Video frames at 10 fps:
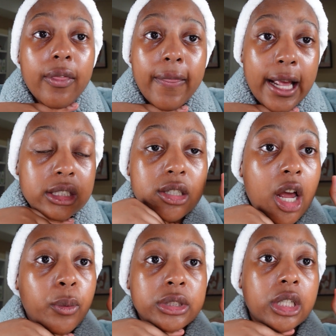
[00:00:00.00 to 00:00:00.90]
That's
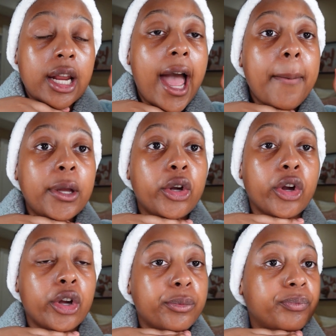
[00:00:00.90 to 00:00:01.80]
not what's gonna happen,
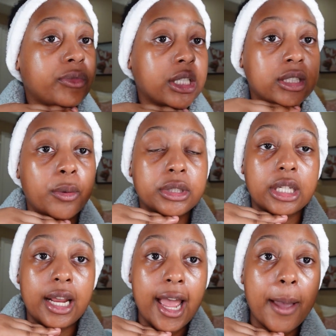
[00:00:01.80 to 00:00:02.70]
girl. That's not what's
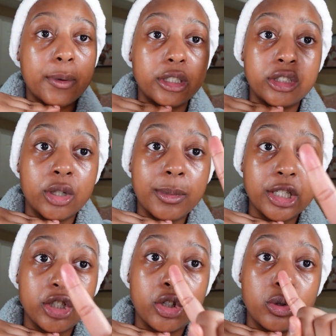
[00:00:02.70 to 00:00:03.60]
gonna happen. So make
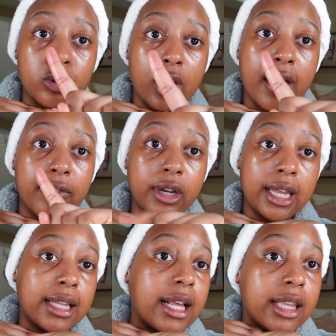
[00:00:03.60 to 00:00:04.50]
sure you do not
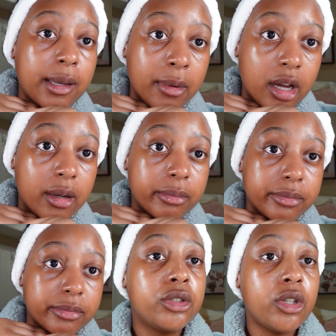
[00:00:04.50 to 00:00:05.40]
forget that lip balm.
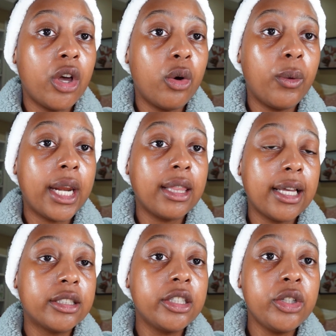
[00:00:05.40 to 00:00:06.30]
So what I
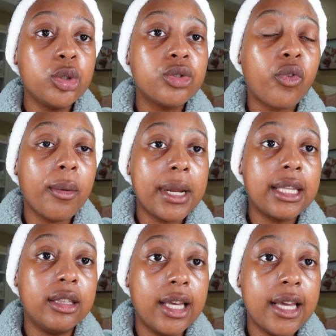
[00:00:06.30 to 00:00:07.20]
like to use for my
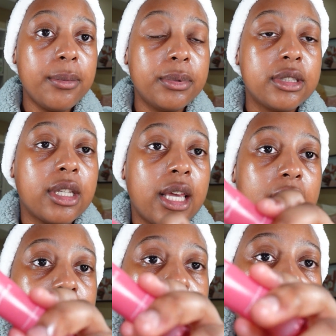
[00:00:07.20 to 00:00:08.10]
lips
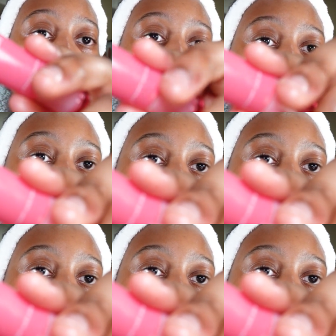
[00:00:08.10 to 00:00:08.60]
is